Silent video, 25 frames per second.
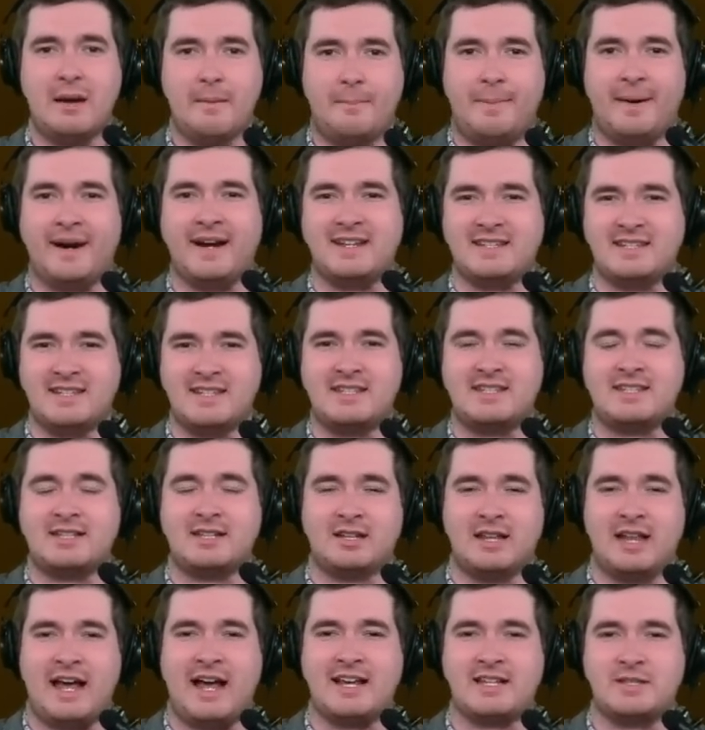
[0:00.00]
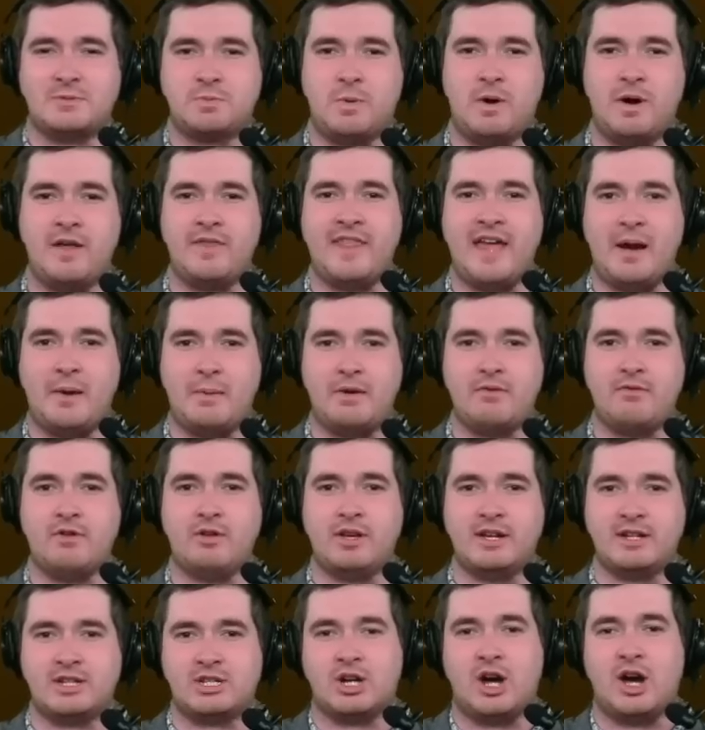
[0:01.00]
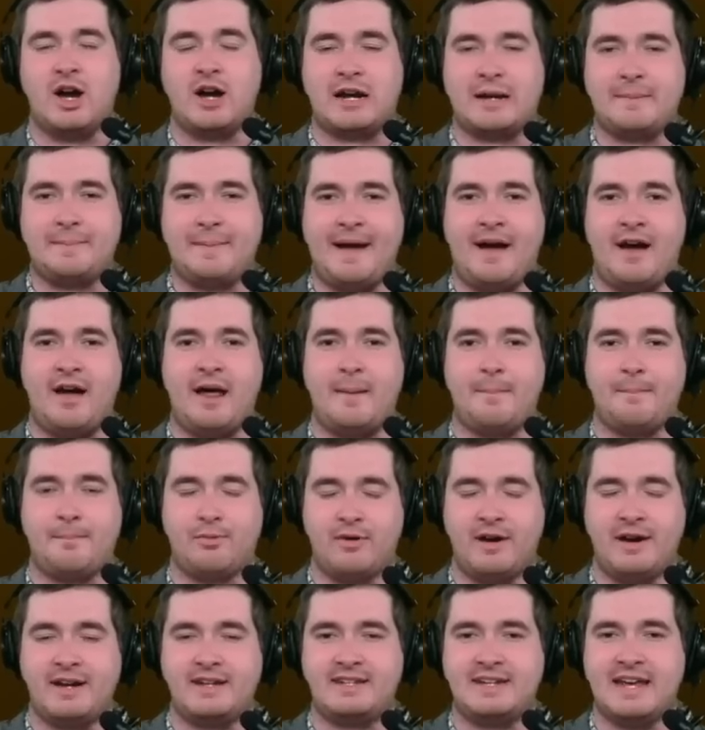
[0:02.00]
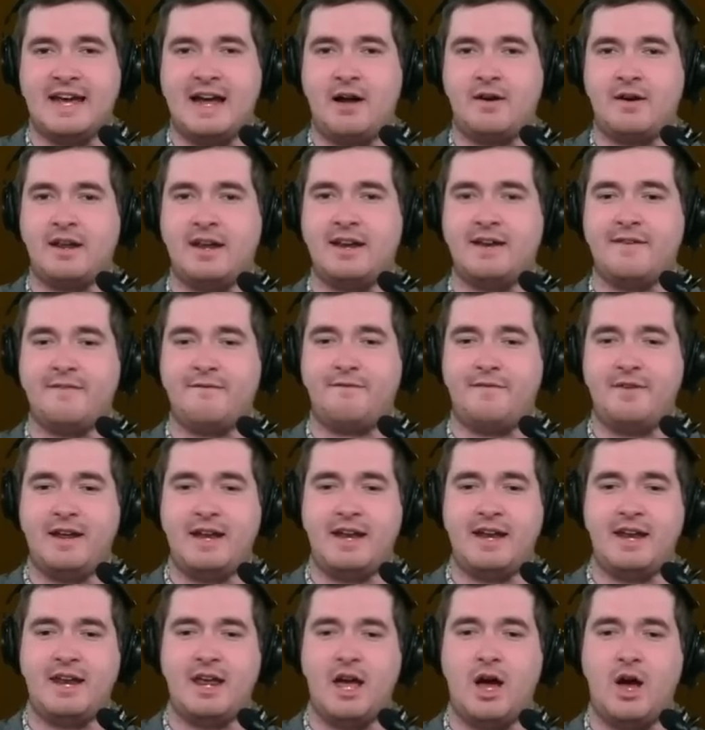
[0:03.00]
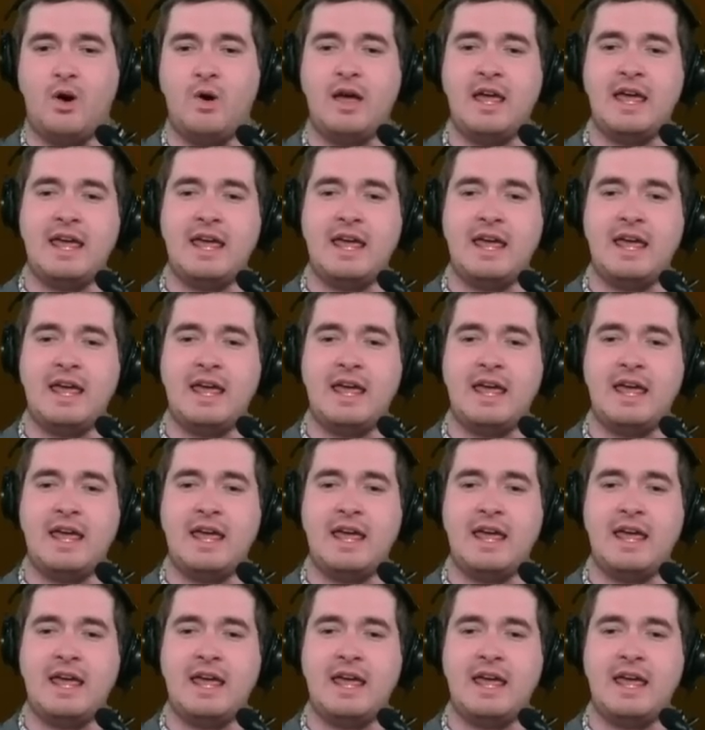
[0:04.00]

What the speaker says: But is this the last one that we really talk about and break down in a video?